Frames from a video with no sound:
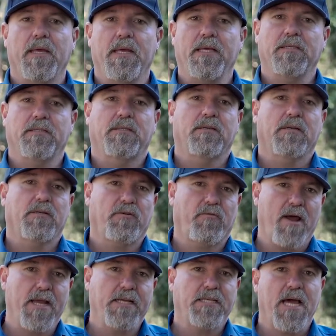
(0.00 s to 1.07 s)
is
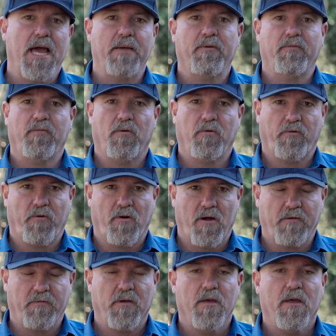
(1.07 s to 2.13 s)
Terrain Tamer Four Wheel
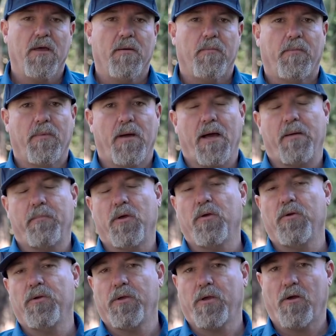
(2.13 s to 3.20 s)
Drive, who
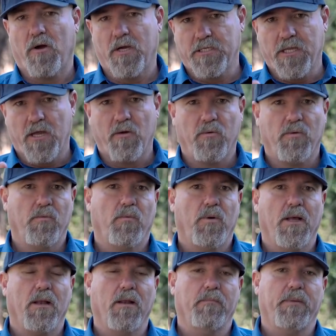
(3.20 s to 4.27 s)
you guys know
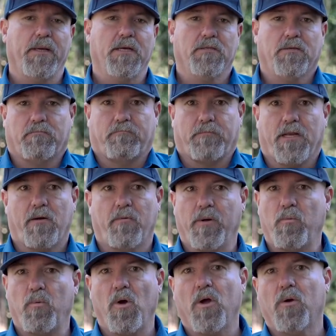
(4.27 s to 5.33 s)
well because we
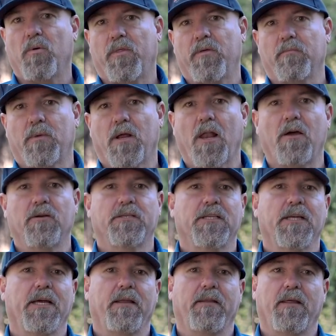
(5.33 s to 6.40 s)
work with them
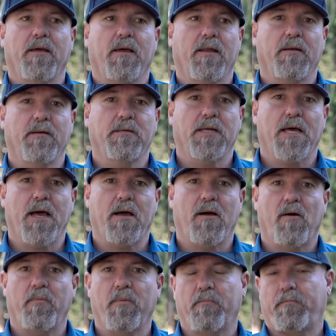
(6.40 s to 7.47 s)
closely, and
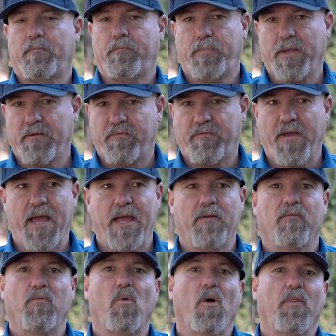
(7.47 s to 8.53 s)
I'm a big fan
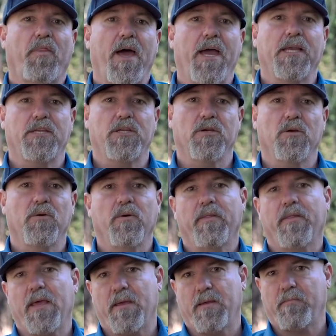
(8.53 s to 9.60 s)
of what they do and
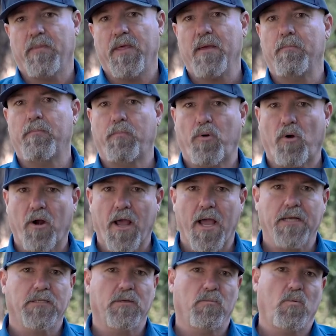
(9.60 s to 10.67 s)
their
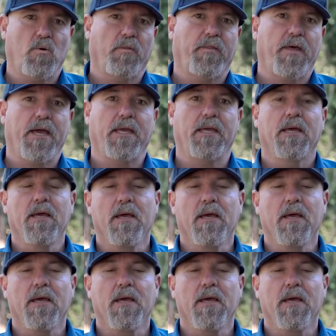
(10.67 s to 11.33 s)
products and what they